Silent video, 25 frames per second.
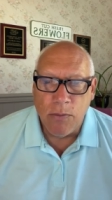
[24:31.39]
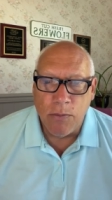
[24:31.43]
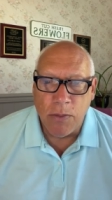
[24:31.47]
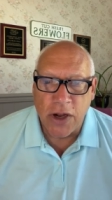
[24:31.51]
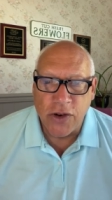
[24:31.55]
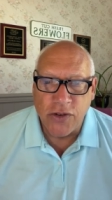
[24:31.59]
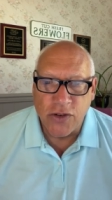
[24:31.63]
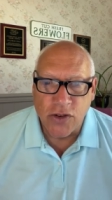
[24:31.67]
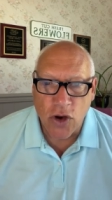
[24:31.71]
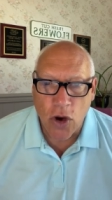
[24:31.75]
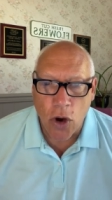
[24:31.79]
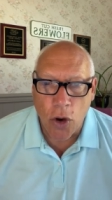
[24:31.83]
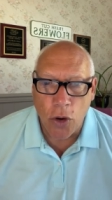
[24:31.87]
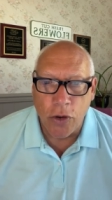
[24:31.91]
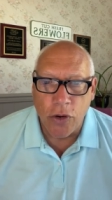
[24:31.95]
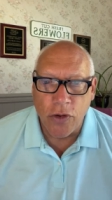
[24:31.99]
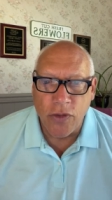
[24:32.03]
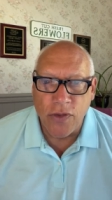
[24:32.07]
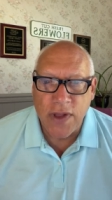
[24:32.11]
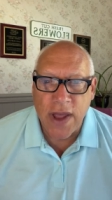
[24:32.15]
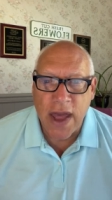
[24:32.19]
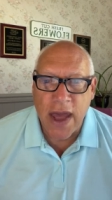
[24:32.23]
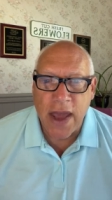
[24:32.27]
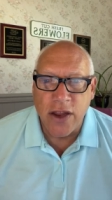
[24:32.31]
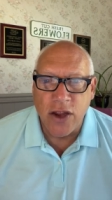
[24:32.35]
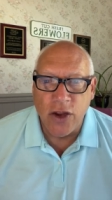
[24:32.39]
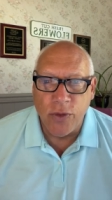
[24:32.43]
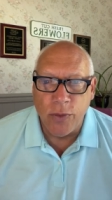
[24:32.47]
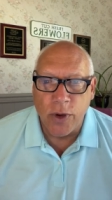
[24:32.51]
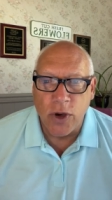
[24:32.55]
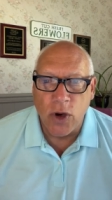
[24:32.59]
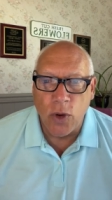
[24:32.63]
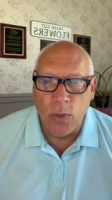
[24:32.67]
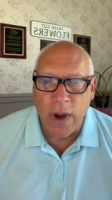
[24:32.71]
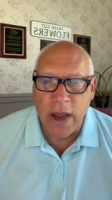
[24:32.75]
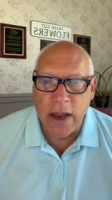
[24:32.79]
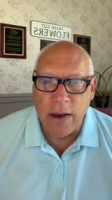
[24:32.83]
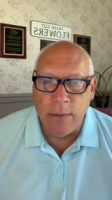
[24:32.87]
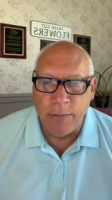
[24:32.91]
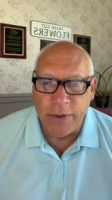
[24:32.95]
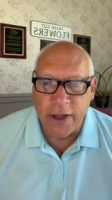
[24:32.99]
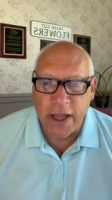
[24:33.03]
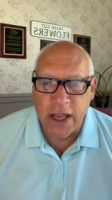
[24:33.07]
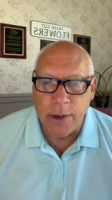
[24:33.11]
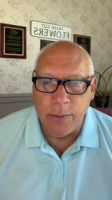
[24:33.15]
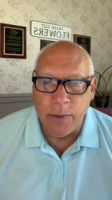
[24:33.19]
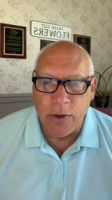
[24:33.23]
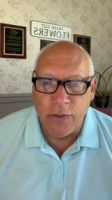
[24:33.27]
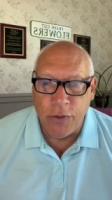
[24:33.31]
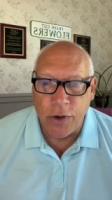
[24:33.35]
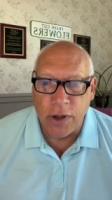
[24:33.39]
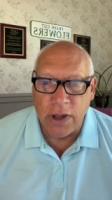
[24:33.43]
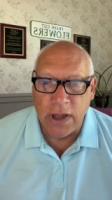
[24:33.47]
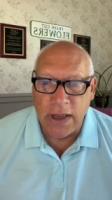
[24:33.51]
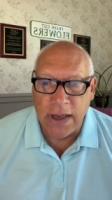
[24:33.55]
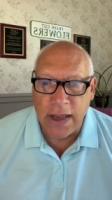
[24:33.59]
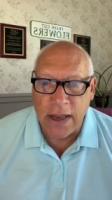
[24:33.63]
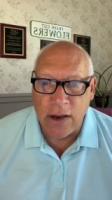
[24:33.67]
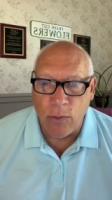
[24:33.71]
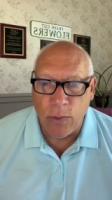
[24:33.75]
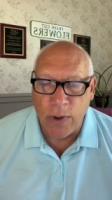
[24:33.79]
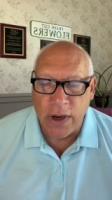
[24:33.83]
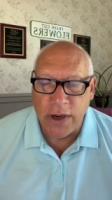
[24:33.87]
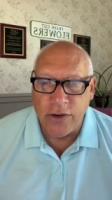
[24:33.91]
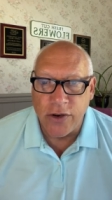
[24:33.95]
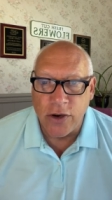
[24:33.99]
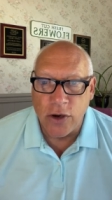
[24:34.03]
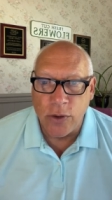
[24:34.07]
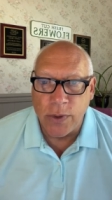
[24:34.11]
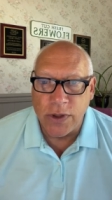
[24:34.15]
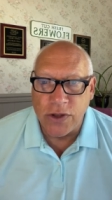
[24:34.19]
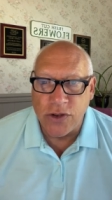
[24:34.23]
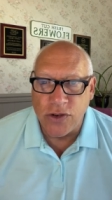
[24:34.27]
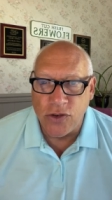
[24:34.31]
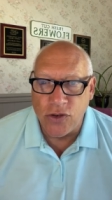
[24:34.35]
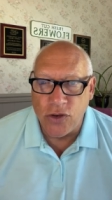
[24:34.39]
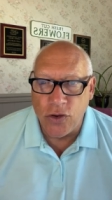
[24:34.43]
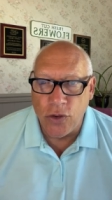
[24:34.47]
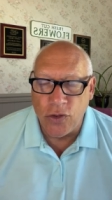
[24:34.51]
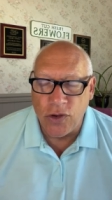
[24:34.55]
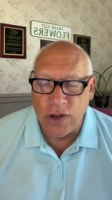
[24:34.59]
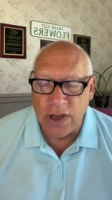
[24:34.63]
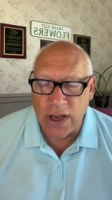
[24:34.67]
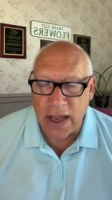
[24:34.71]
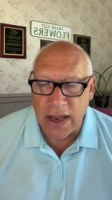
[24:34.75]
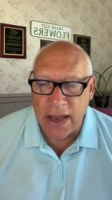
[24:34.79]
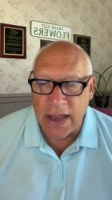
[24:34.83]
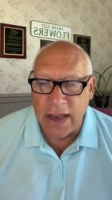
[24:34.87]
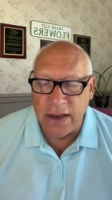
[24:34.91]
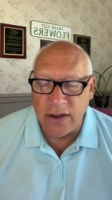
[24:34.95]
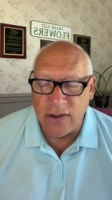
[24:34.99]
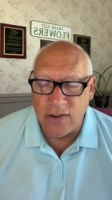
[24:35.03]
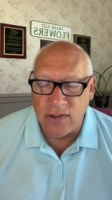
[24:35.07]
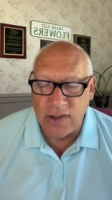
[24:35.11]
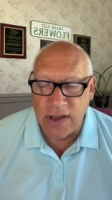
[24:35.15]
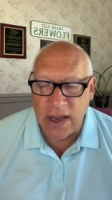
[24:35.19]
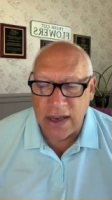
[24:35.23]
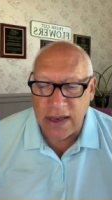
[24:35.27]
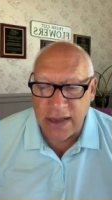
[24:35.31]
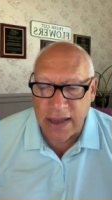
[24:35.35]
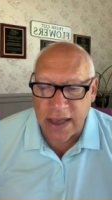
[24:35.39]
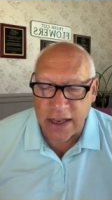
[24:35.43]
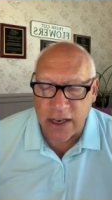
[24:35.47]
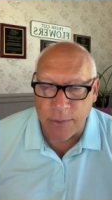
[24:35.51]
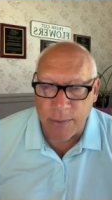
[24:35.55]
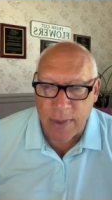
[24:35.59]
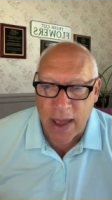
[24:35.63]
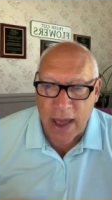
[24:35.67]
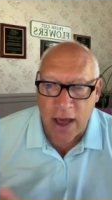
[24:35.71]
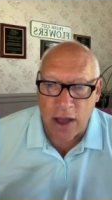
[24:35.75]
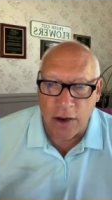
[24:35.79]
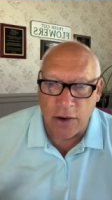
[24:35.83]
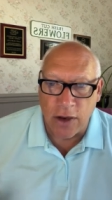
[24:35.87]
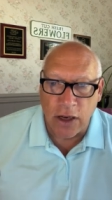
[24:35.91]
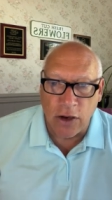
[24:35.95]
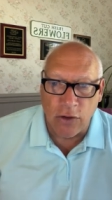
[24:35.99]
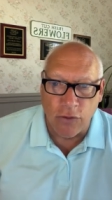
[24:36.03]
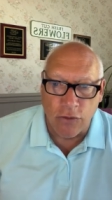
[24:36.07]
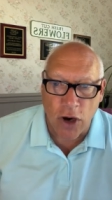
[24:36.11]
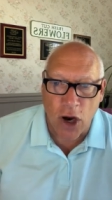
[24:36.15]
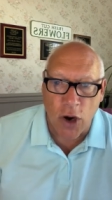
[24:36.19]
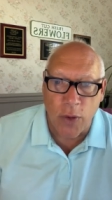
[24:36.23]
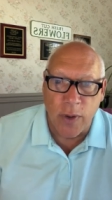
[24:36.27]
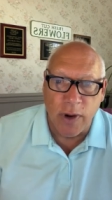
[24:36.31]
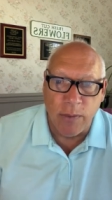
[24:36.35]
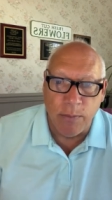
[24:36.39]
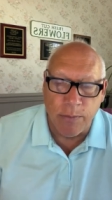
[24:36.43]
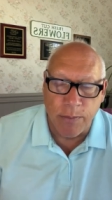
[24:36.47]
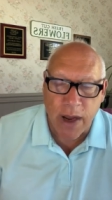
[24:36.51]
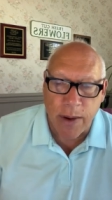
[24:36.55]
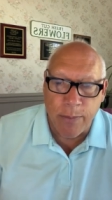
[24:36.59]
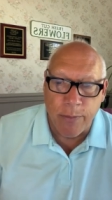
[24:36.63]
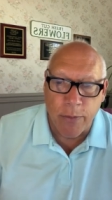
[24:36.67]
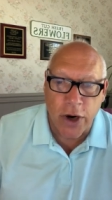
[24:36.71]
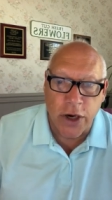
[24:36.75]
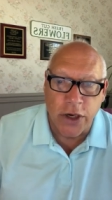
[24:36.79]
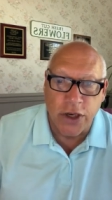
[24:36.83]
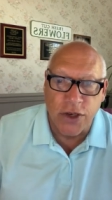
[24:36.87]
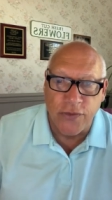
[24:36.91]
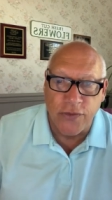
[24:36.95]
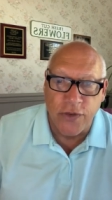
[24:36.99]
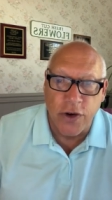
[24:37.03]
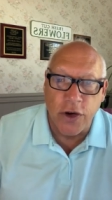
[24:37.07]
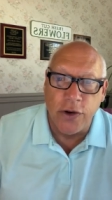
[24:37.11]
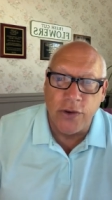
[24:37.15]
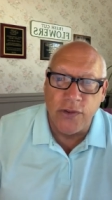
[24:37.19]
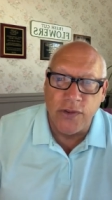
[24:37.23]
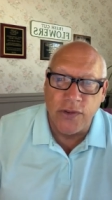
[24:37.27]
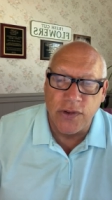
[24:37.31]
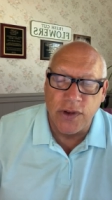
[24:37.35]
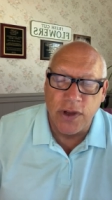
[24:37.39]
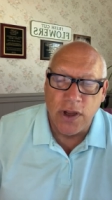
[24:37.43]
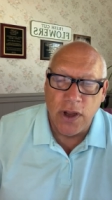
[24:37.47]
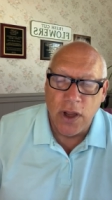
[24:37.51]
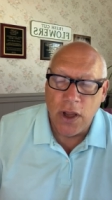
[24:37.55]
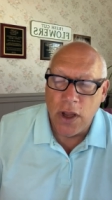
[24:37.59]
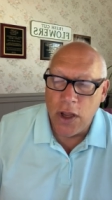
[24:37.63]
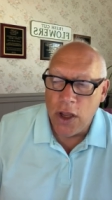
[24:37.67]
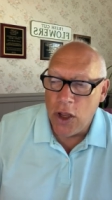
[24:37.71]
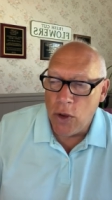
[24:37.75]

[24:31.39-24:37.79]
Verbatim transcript: Much colder than that, you would want to wait and plant them in really late winter, which is usually, I like to say, get them out and growing by March 1st,